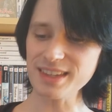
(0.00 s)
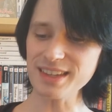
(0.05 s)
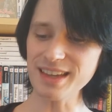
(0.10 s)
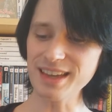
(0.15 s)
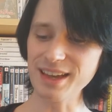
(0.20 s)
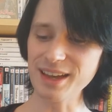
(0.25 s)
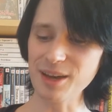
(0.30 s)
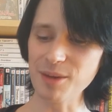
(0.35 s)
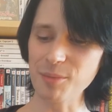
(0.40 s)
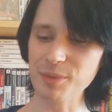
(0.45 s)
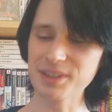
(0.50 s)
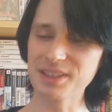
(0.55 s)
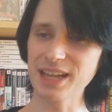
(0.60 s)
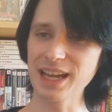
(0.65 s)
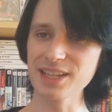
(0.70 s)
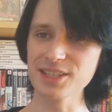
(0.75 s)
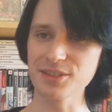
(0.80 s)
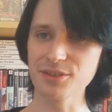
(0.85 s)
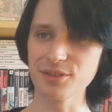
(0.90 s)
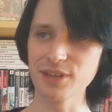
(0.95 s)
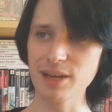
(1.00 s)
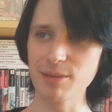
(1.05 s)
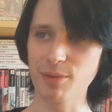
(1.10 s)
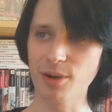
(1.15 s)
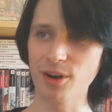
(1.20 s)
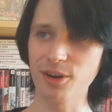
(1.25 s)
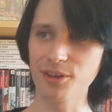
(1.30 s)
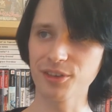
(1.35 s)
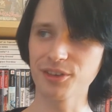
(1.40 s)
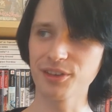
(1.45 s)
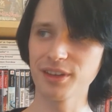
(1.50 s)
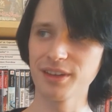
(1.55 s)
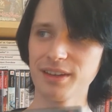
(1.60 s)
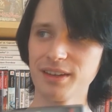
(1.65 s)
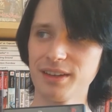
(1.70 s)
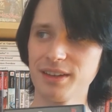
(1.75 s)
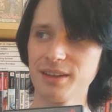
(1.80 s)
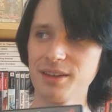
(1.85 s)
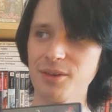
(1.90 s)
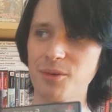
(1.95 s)
But Tales of Rebirth,
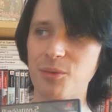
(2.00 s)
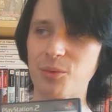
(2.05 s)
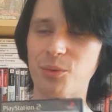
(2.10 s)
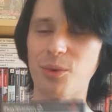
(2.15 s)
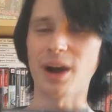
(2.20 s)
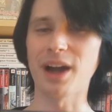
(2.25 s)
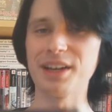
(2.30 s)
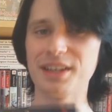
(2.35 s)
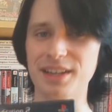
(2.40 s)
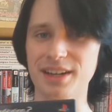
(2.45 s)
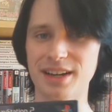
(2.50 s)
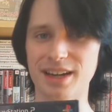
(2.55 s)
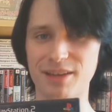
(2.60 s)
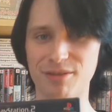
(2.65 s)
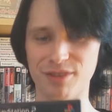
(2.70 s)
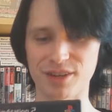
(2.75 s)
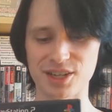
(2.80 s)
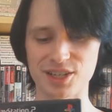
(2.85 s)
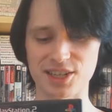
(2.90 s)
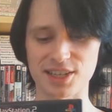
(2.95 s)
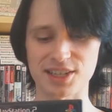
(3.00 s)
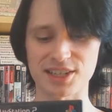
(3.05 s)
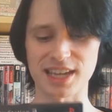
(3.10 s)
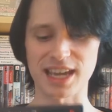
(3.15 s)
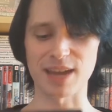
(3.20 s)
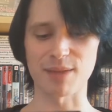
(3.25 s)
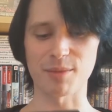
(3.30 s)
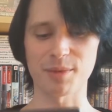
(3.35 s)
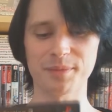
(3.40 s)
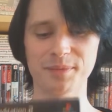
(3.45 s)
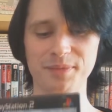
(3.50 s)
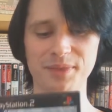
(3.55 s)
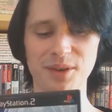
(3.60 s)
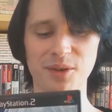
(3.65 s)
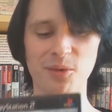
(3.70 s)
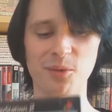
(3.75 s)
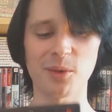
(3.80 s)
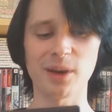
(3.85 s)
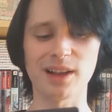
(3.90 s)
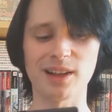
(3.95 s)
why didn't I finish this game?
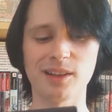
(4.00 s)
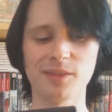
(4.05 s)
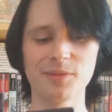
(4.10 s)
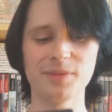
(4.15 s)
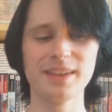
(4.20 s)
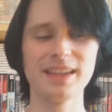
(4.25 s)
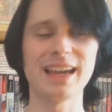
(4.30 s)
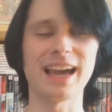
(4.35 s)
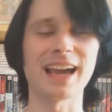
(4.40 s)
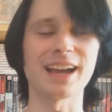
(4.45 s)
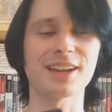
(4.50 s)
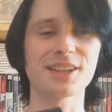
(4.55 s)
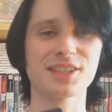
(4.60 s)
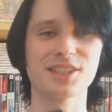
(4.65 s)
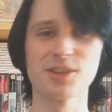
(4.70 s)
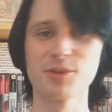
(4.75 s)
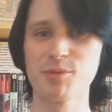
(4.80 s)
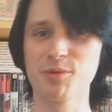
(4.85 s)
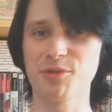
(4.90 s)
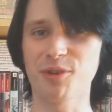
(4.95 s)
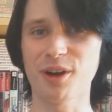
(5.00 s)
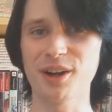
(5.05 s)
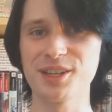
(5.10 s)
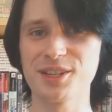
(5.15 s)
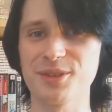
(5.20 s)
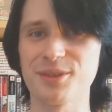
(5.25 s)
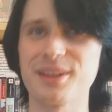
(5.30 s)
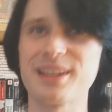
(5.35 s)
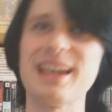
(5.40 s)
Well, I got super far into the